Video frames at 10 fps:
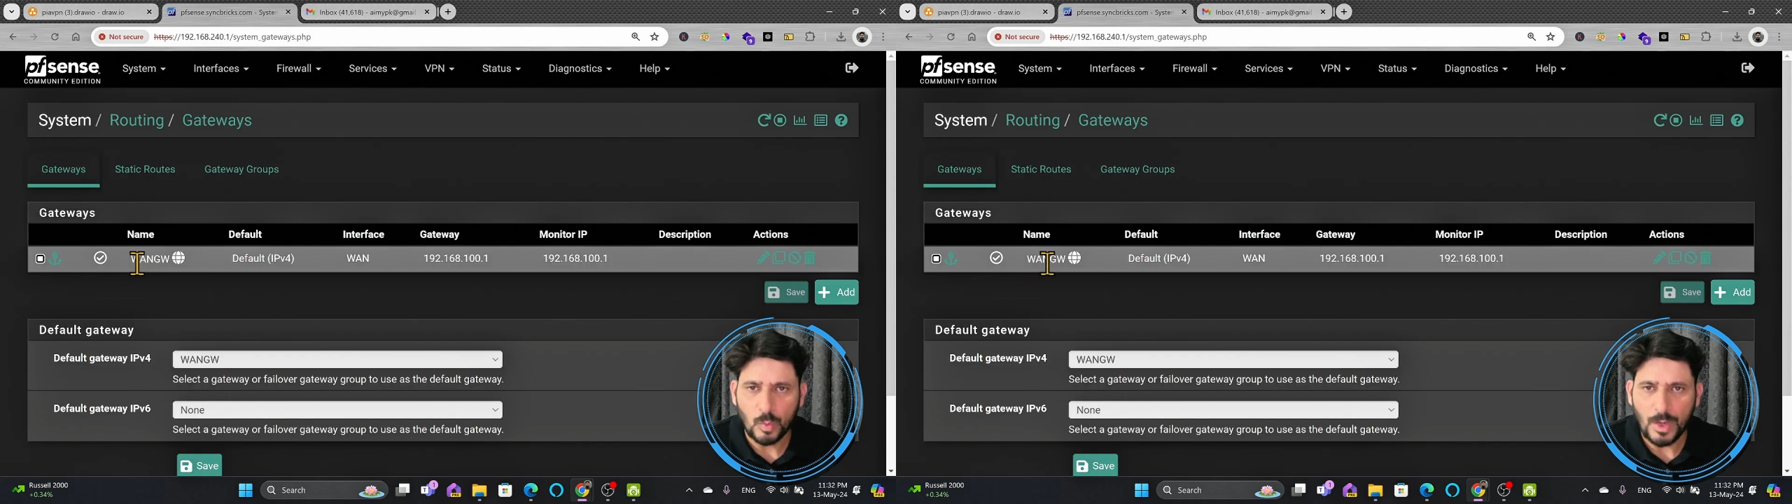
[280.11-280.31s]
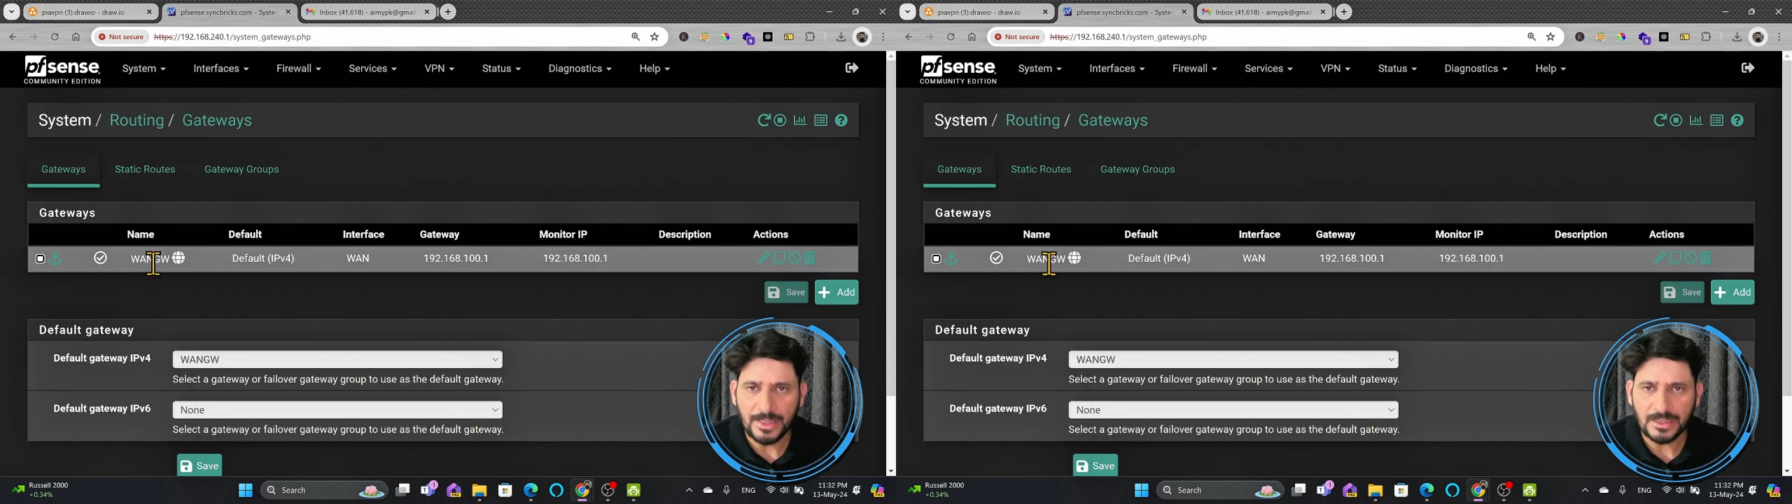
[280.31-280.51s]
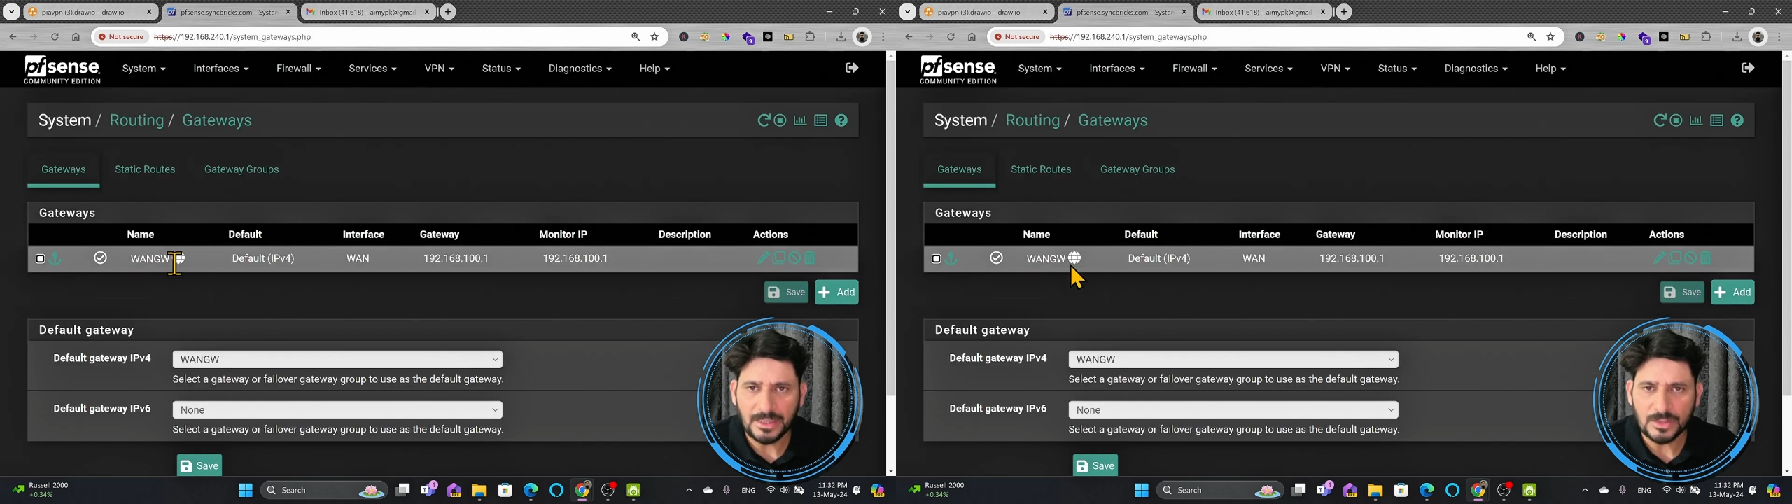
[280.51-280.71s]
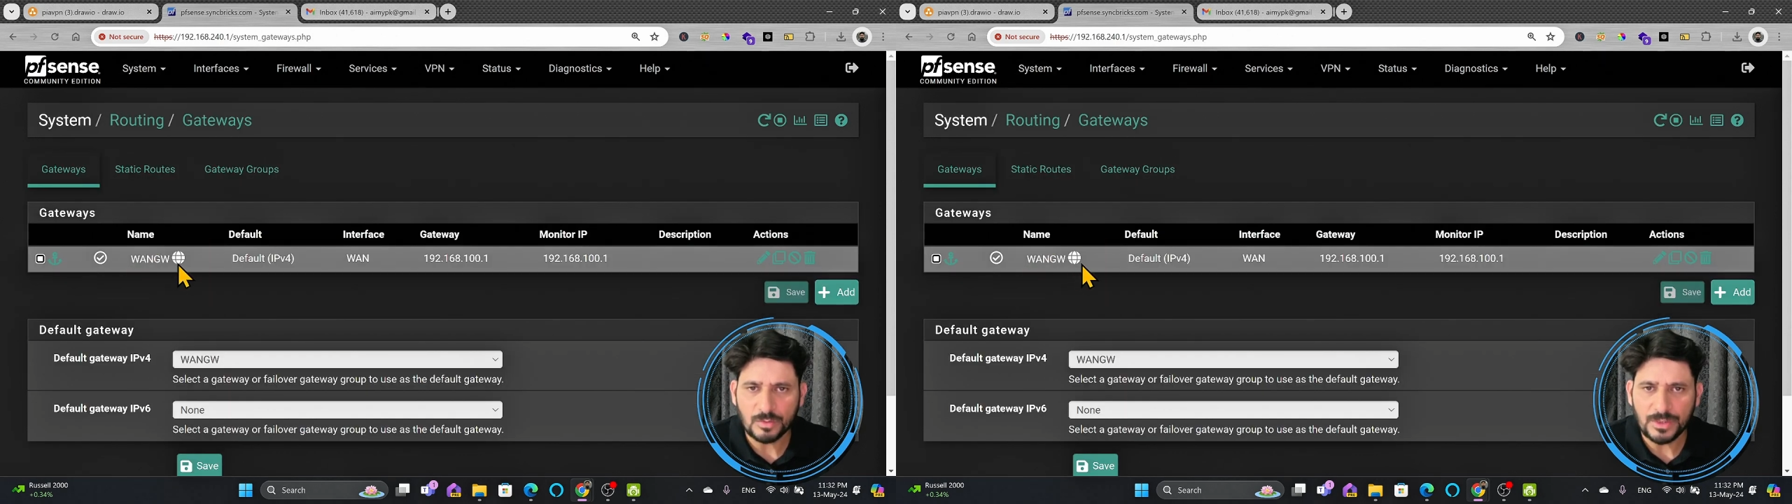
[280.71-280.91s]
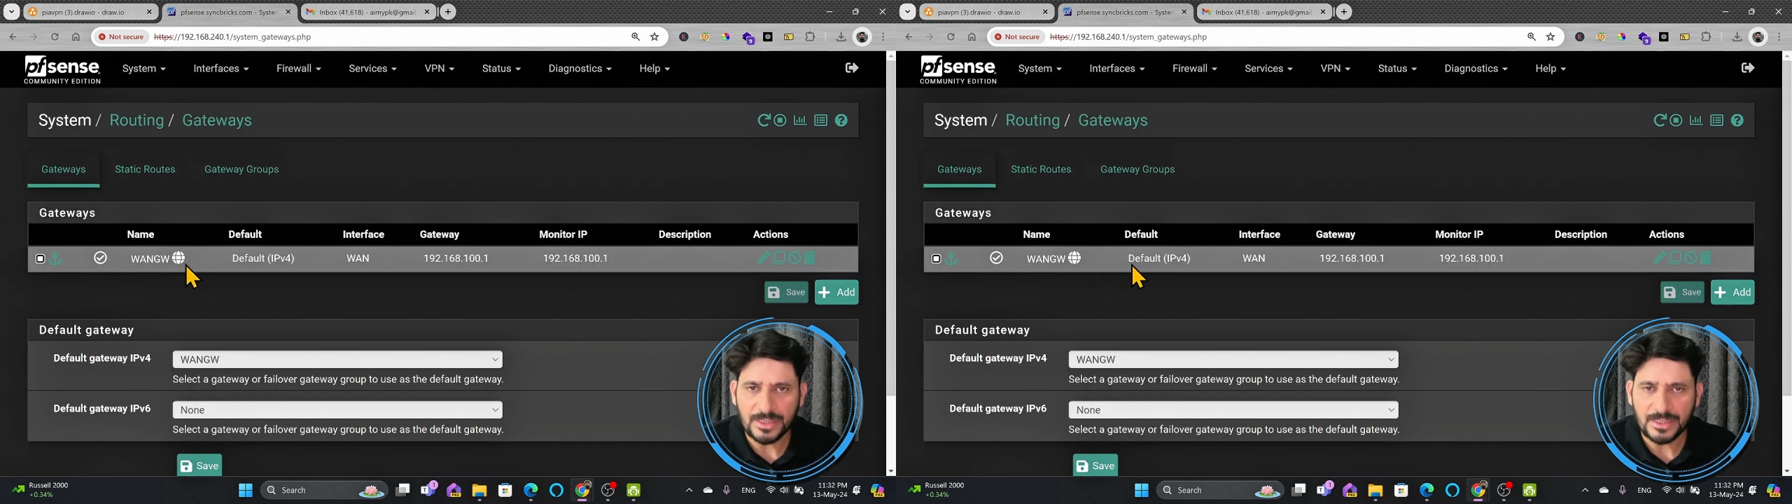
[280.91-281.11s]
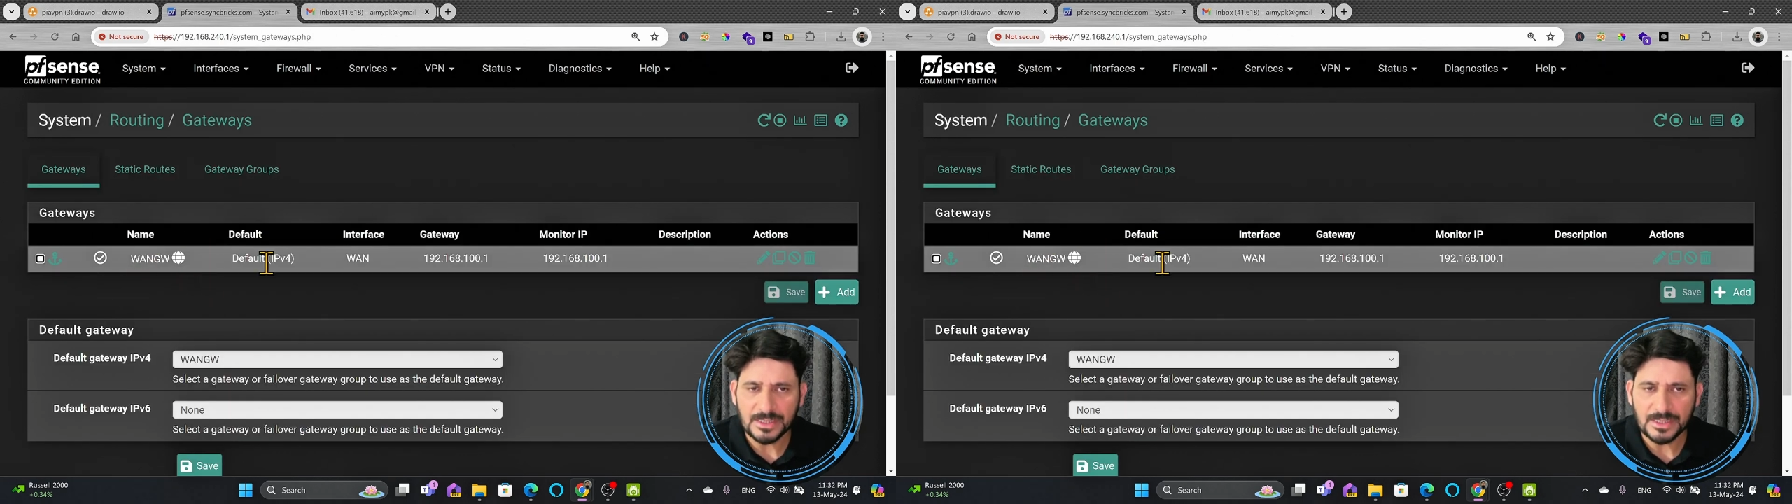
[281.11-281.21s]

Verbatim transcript: WAN gateway